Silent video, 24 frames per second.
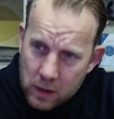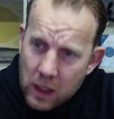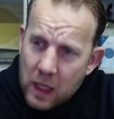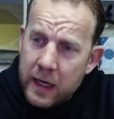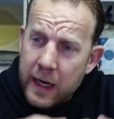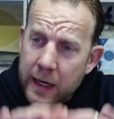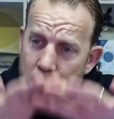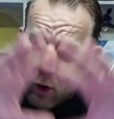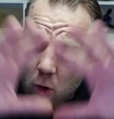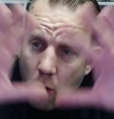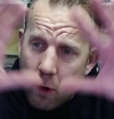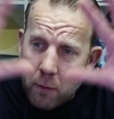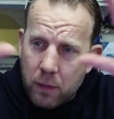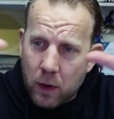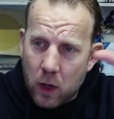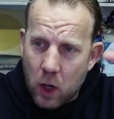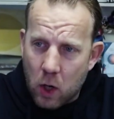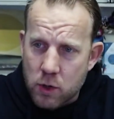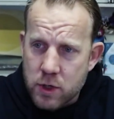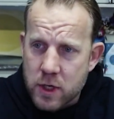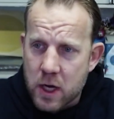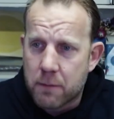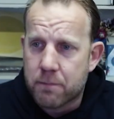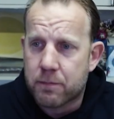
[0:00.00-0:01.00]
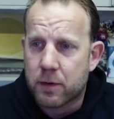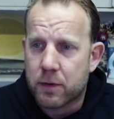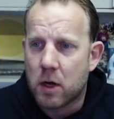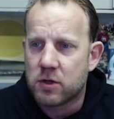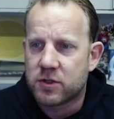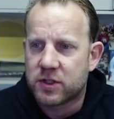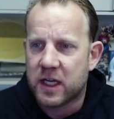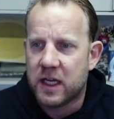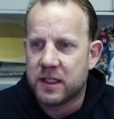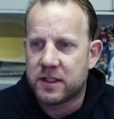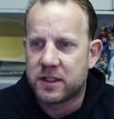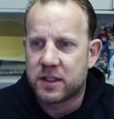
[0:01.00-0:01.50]
had a whole Bologna
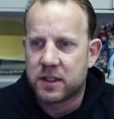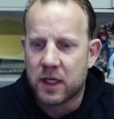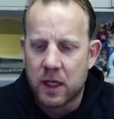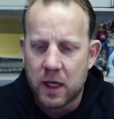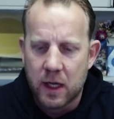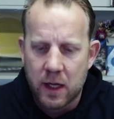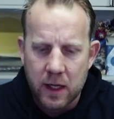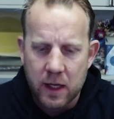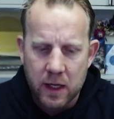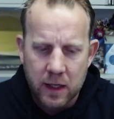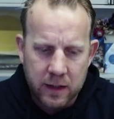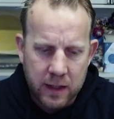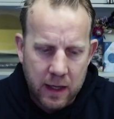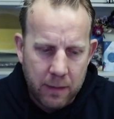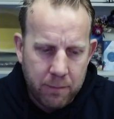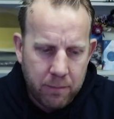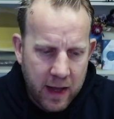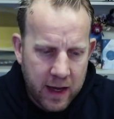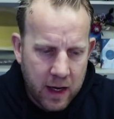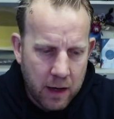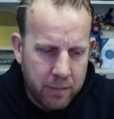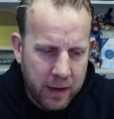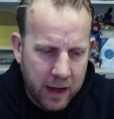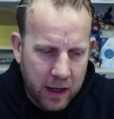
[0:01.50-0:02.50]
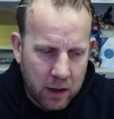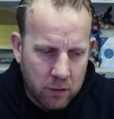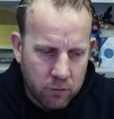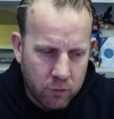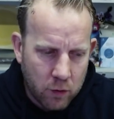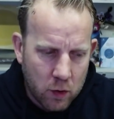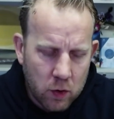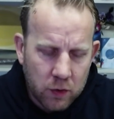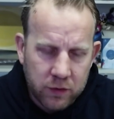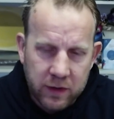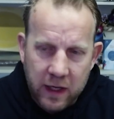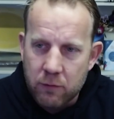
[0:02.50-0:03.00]
process. They play a big
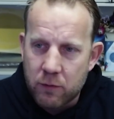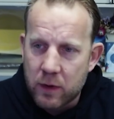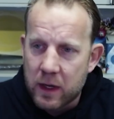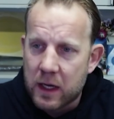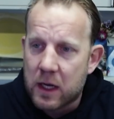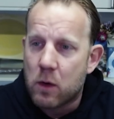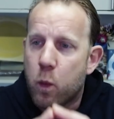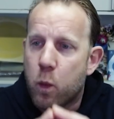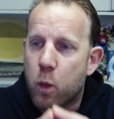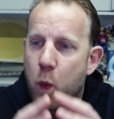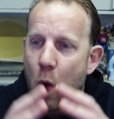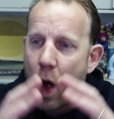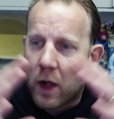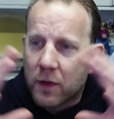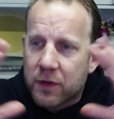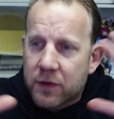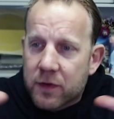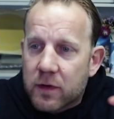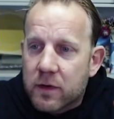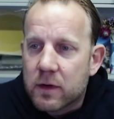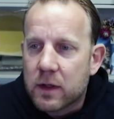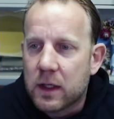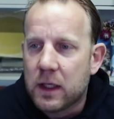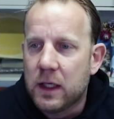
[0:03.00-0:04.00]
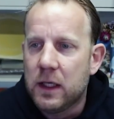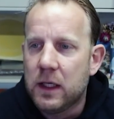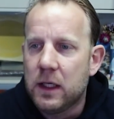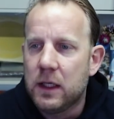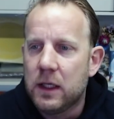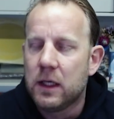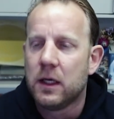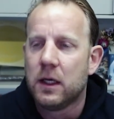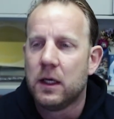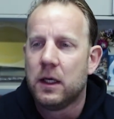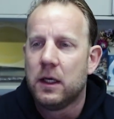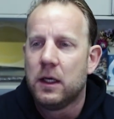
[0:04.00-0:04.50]
role. They really want
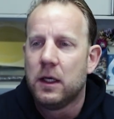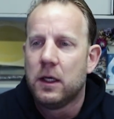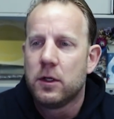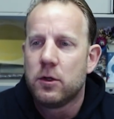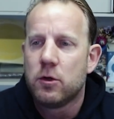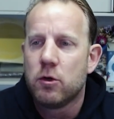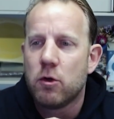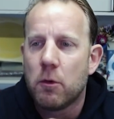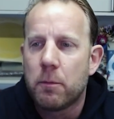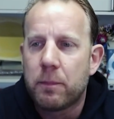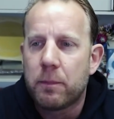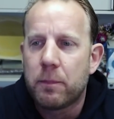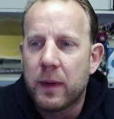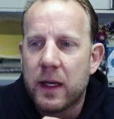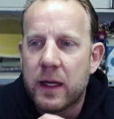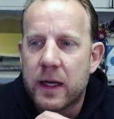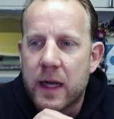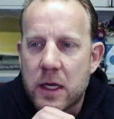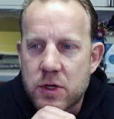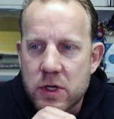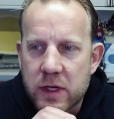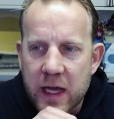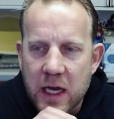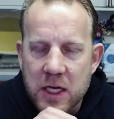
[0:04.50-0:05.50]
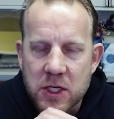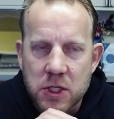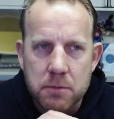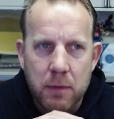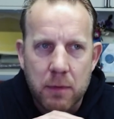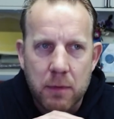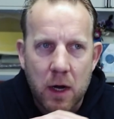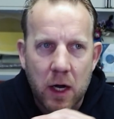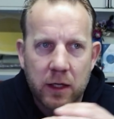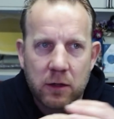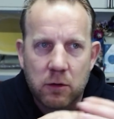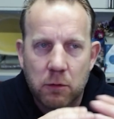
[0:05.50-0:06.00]
the European education
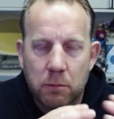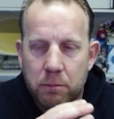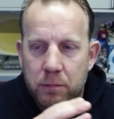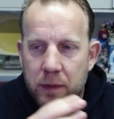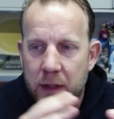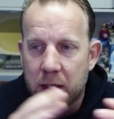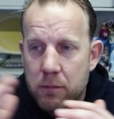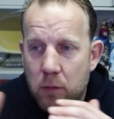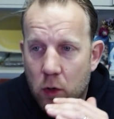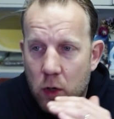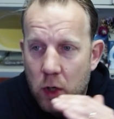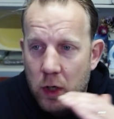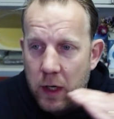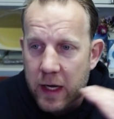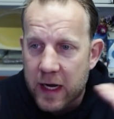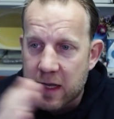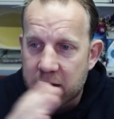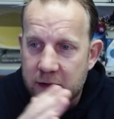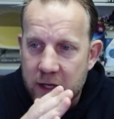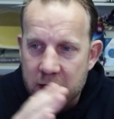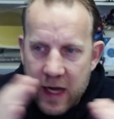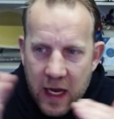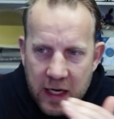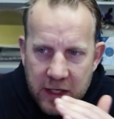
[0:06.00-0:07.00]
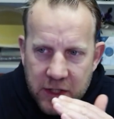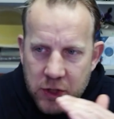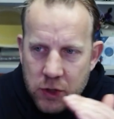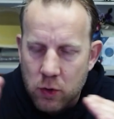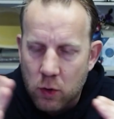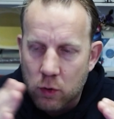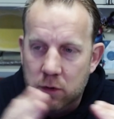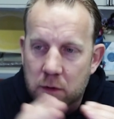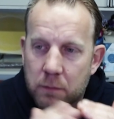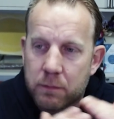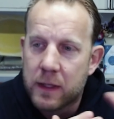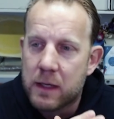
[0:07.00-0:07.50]
market to be more
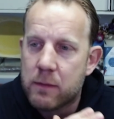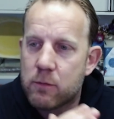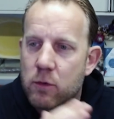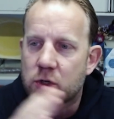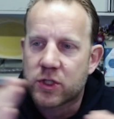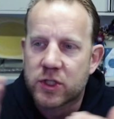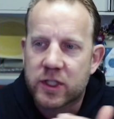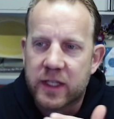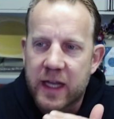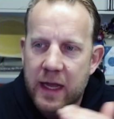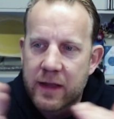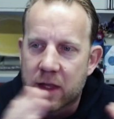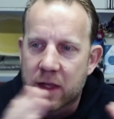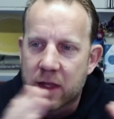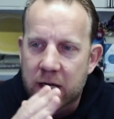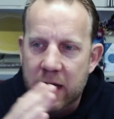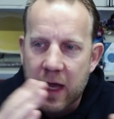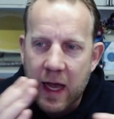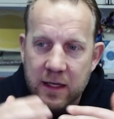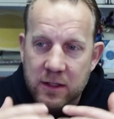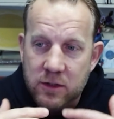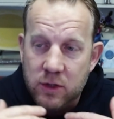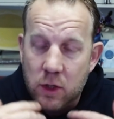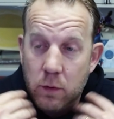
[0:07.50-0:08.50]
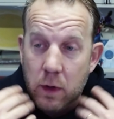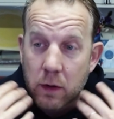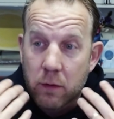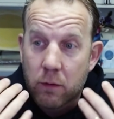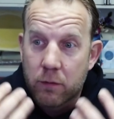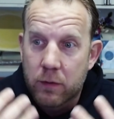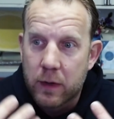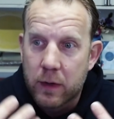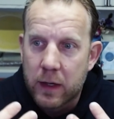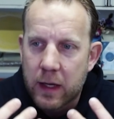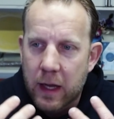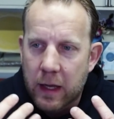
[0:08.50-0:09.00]
international, to be more standardized. So
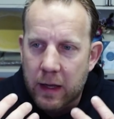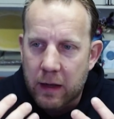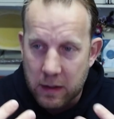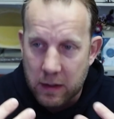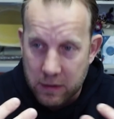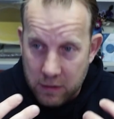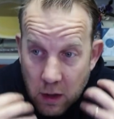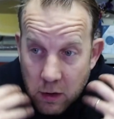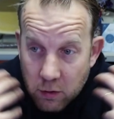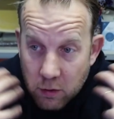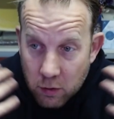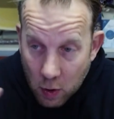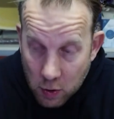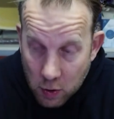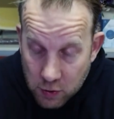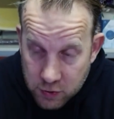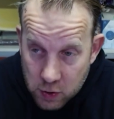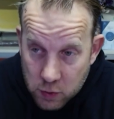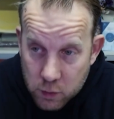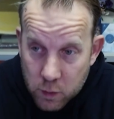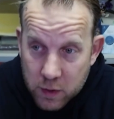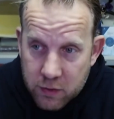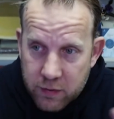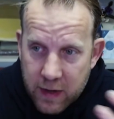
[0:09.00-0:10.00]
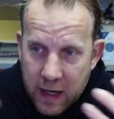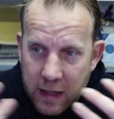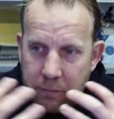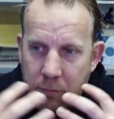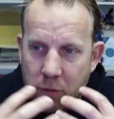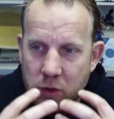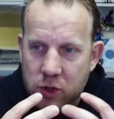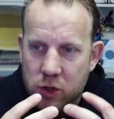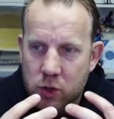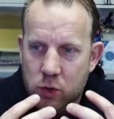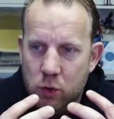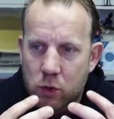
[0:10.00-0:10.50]
we also to attract
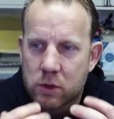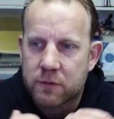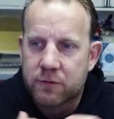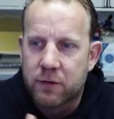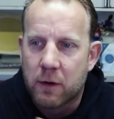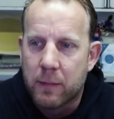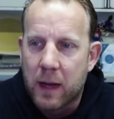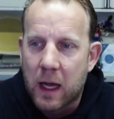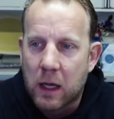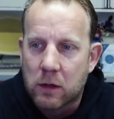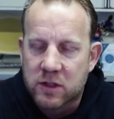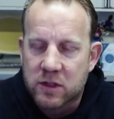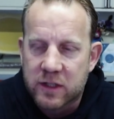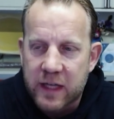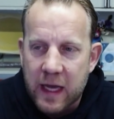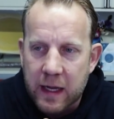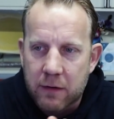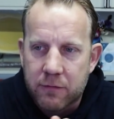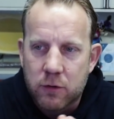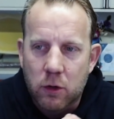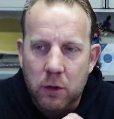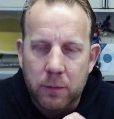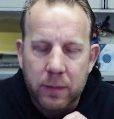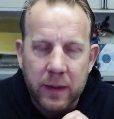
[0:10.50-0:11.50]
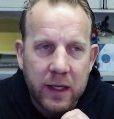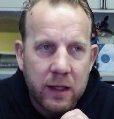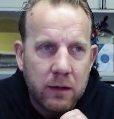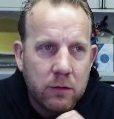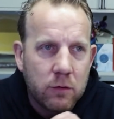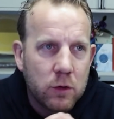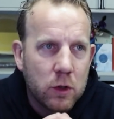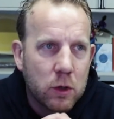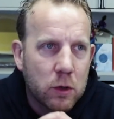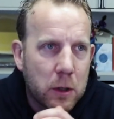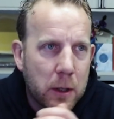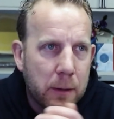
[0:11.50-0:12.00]
more students from outside of Europe
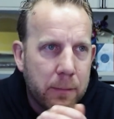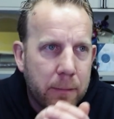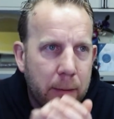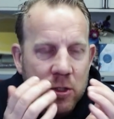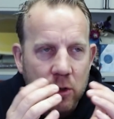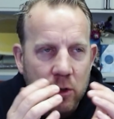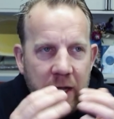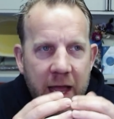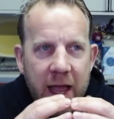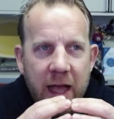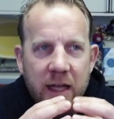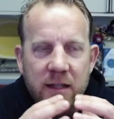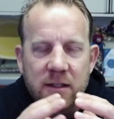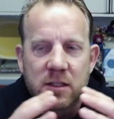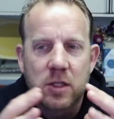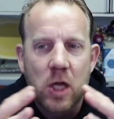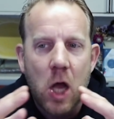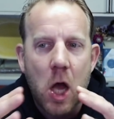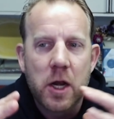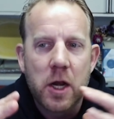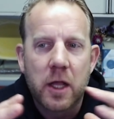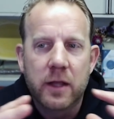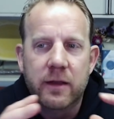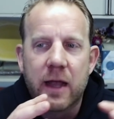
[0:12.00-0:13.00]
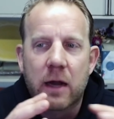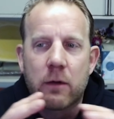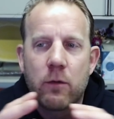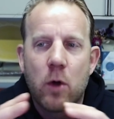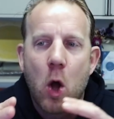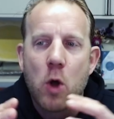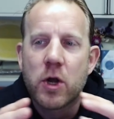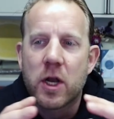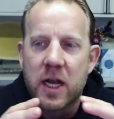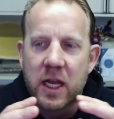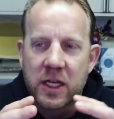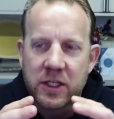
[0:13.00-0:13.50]
into Europe. So they had started their
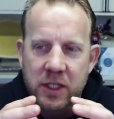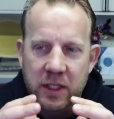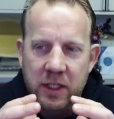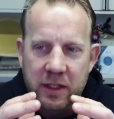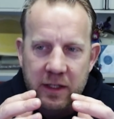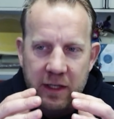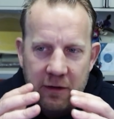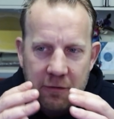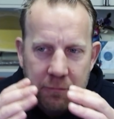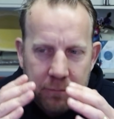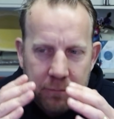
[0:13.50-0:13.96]
own initiative,